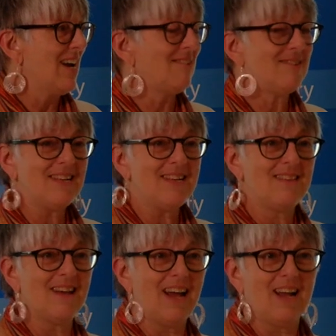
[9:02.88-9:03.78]
and see
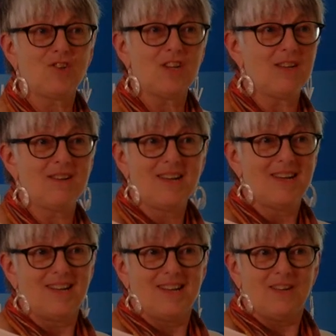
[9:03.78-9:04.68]
that actually,
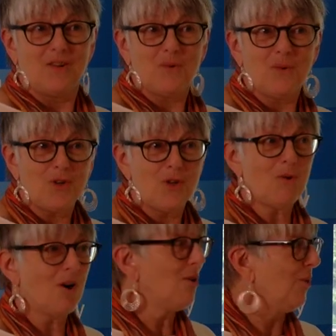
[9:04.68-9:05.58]
you know,
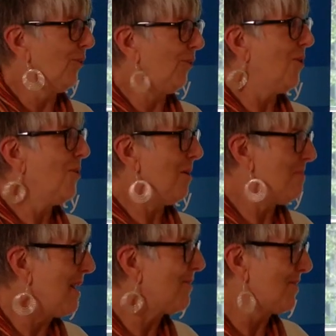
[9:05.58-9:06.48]
you are also a
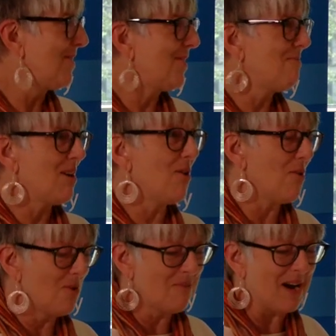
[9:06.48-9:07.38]
migrant. We
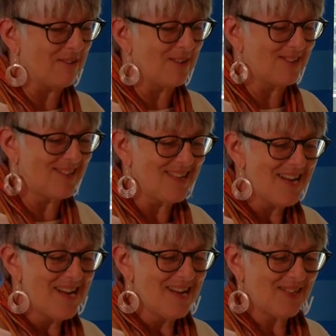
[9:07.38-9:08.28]
are all migrants.
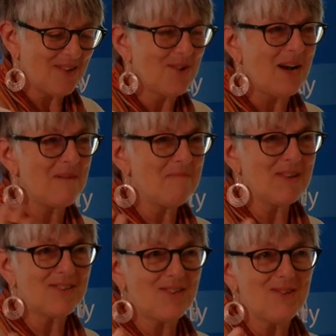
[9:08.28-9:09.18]
So I
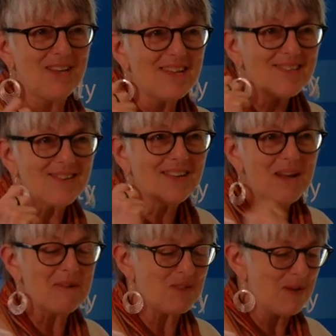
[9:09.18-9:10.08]
must do this,
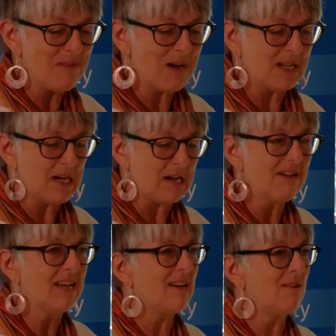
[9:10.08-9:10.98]
okay, must be in my
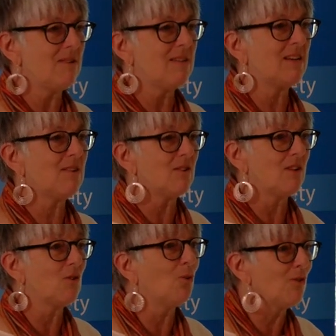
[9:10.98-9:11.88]
diary, and I would think
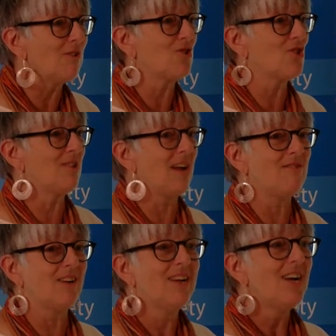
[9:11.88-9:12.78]
that all of us should
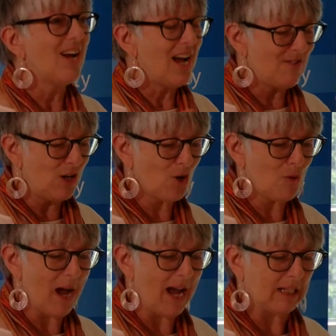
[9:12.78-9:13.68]
have a
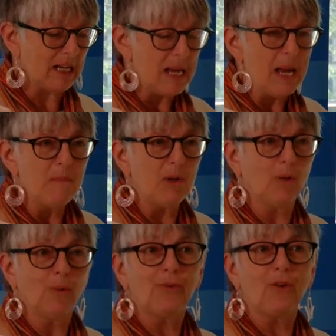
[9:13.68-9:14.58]
look back. But
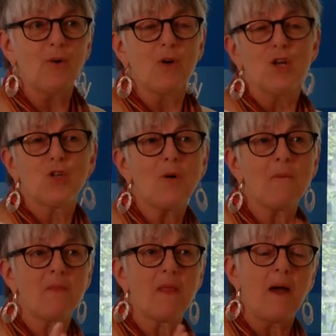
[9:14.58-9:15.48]
also,
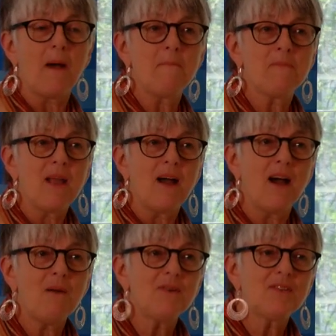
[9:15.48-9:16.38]
Tom,
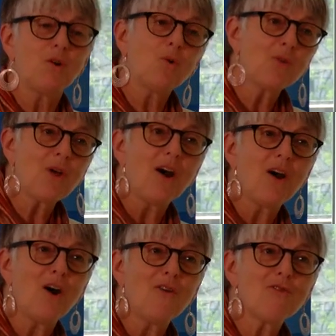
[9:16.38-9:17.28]
I was the
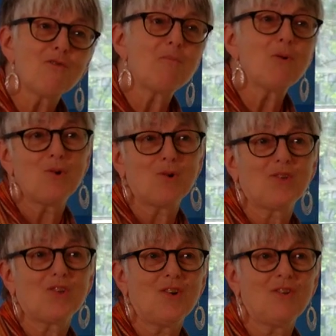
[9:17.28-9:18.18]
author of a
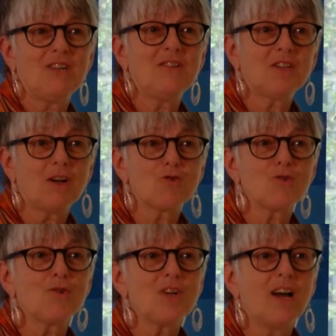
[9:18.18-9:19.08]
report on
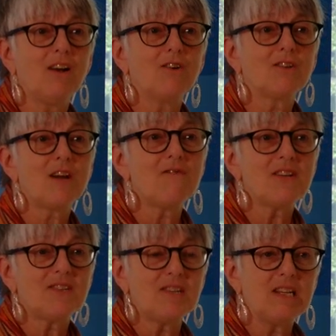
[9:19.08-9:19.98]
intercultural dialogue,
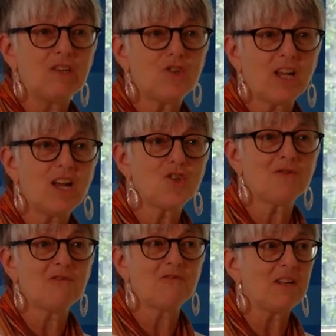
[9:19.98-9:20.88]
diversity and
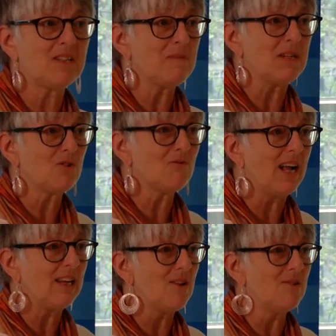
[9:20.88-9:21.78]
education for fundamental
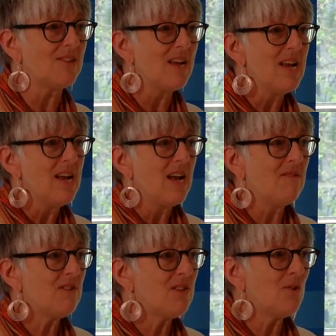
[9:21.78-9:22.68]
values.
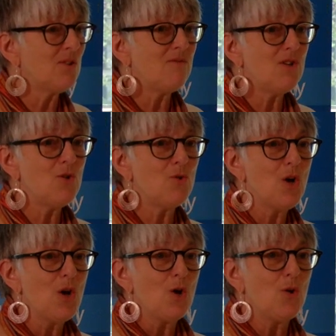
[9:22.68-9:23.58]
And for those of you
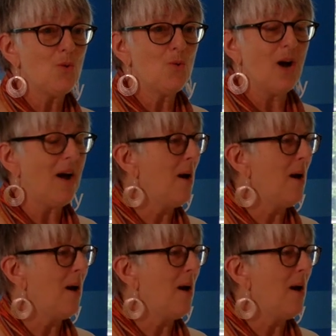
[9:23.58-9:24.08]
who